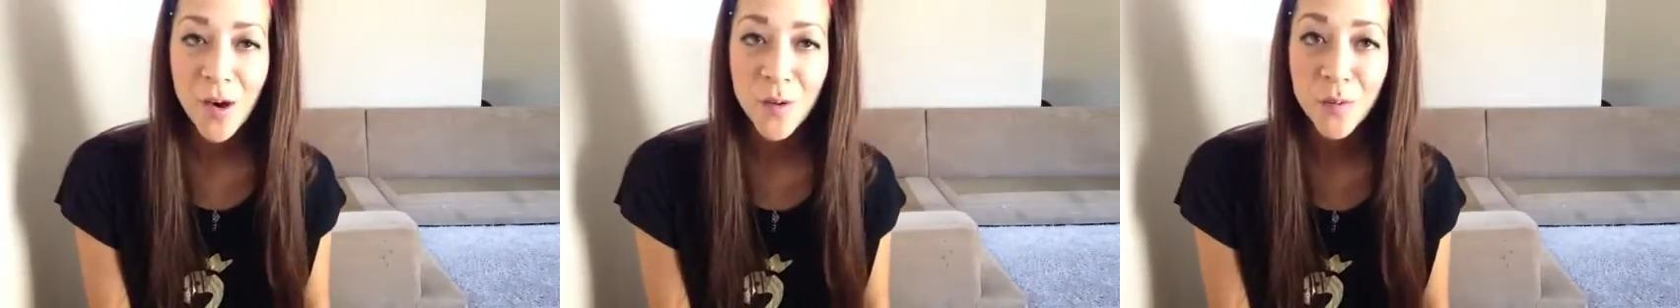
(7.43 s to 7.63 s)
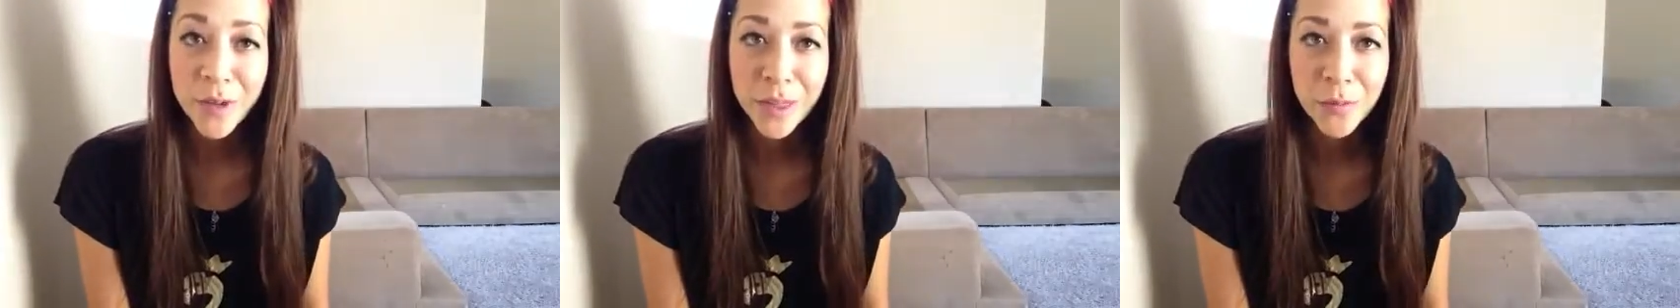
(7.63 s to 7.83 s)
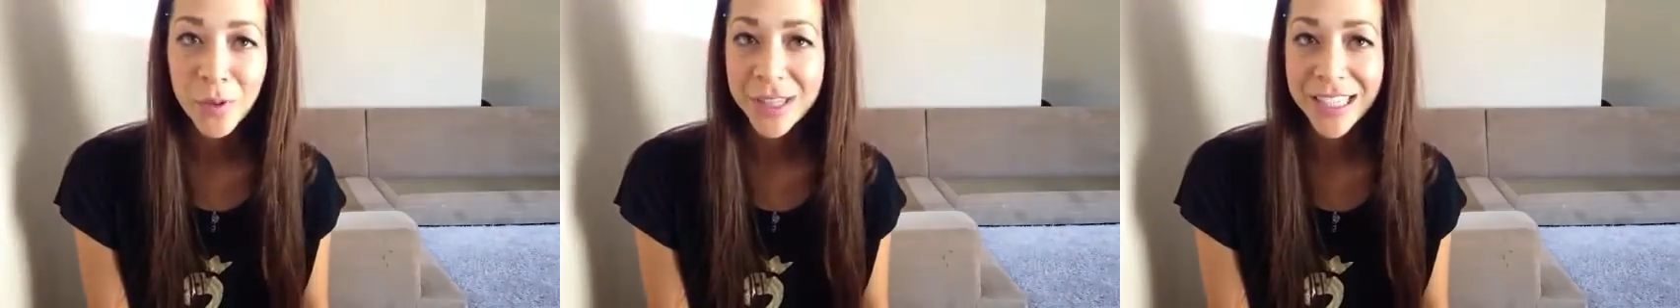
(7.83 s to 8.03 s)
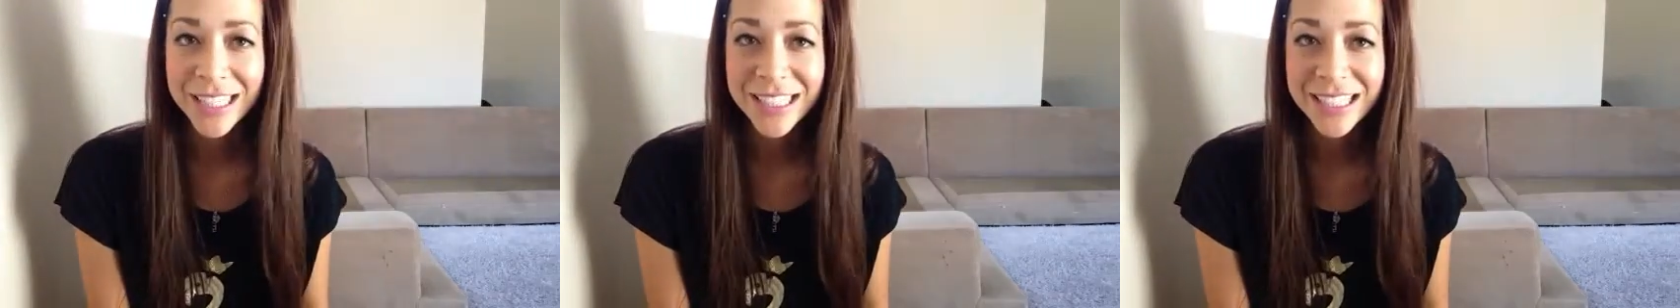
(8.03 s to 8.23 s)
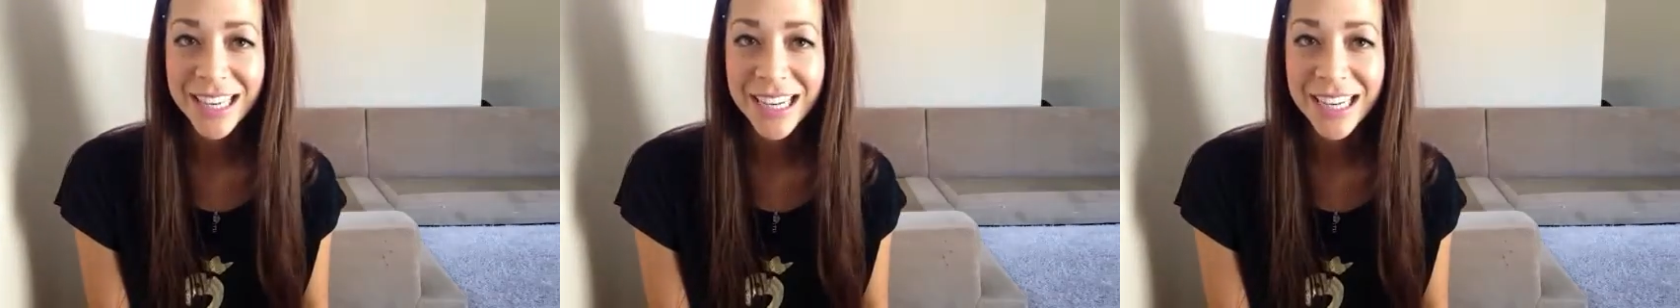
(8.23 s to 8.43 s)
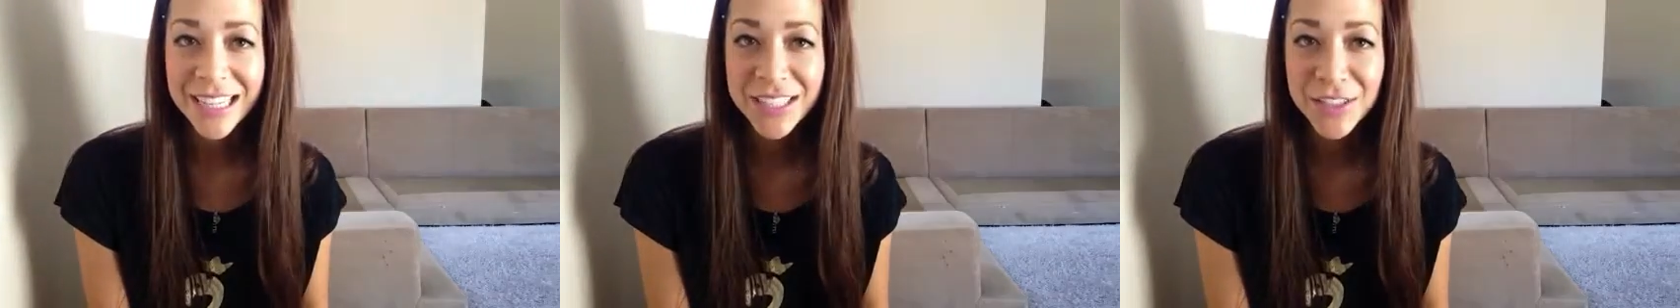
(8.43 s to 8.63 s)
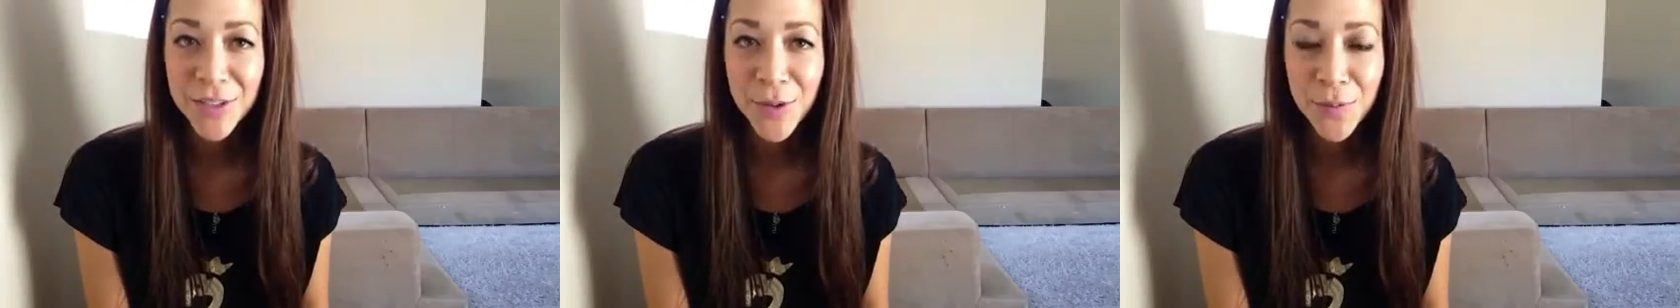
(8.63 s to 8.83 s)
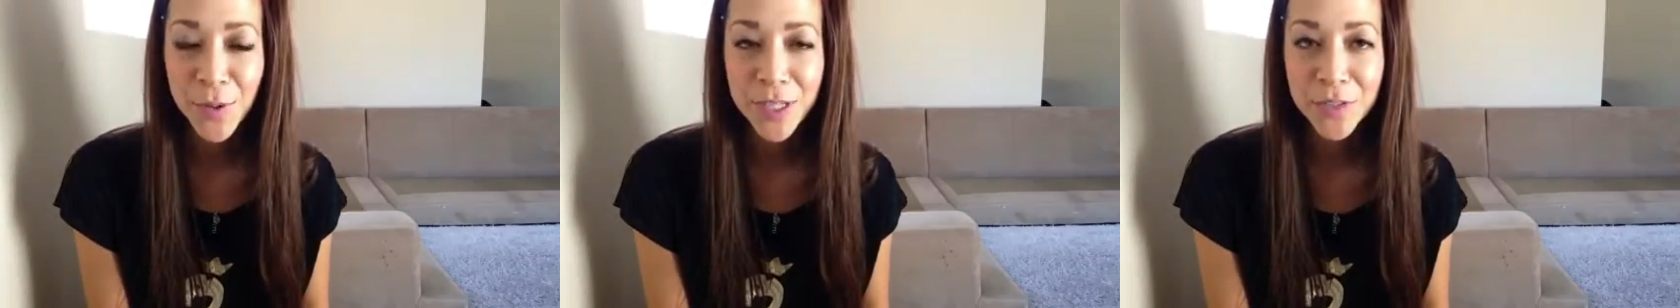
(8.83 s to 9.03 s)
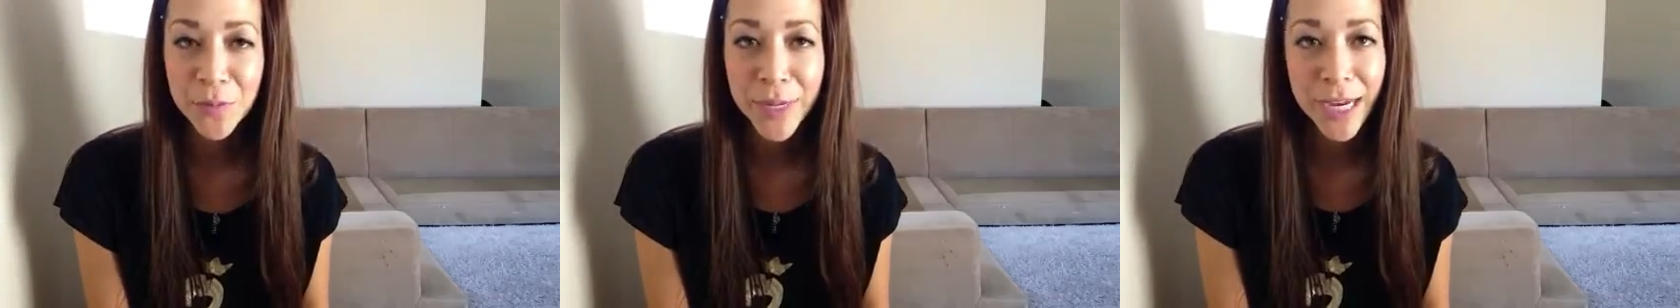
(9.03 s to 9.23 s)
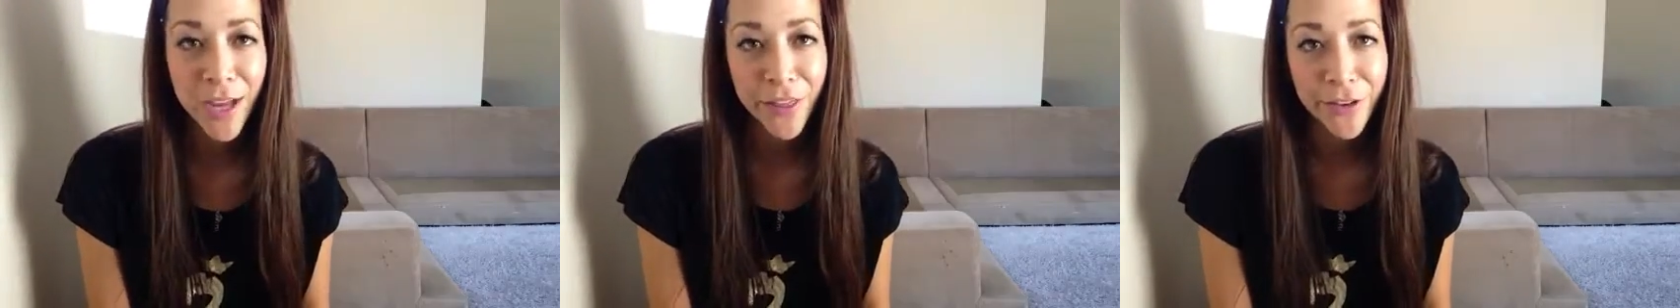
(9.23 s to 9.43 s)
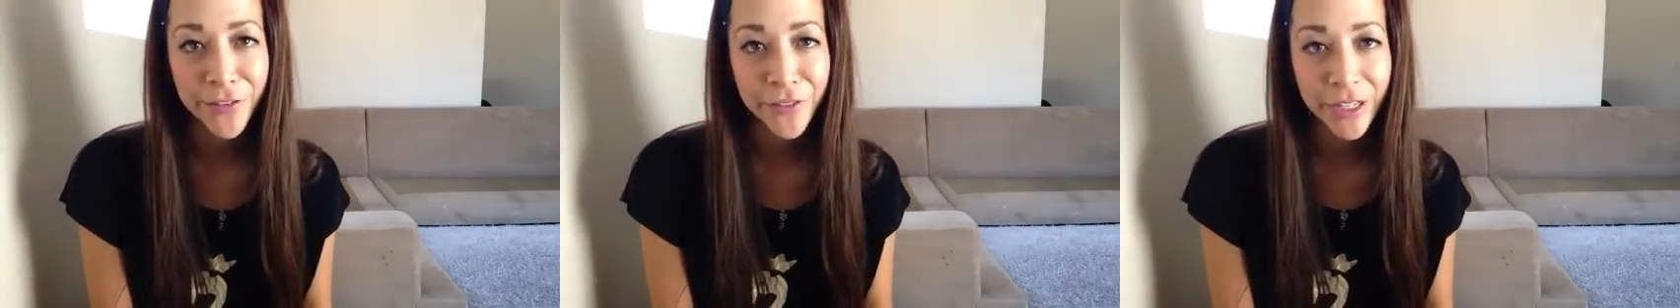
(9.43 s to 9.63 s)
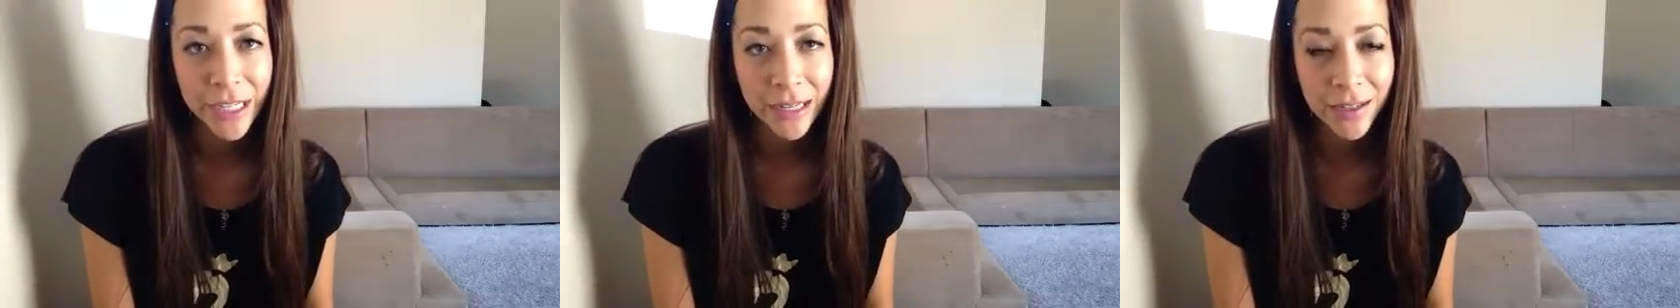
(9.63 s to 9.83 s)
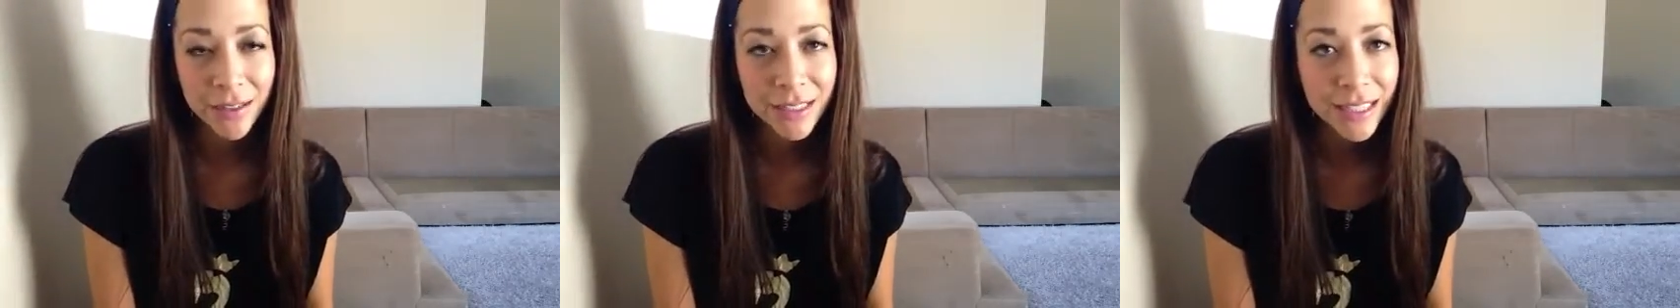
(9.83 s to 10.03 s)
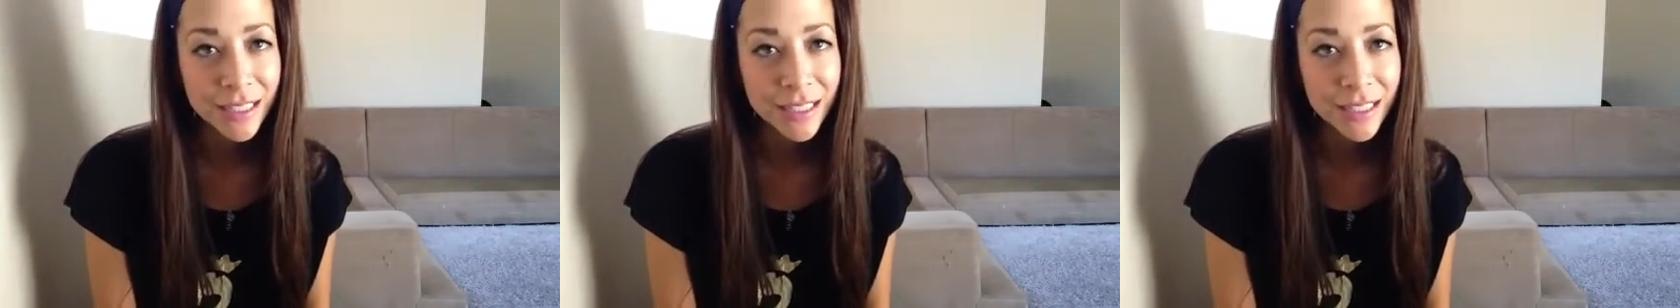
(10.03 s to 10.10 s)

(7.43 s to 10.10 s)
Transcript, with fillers: with what this is, you can watch my other videos.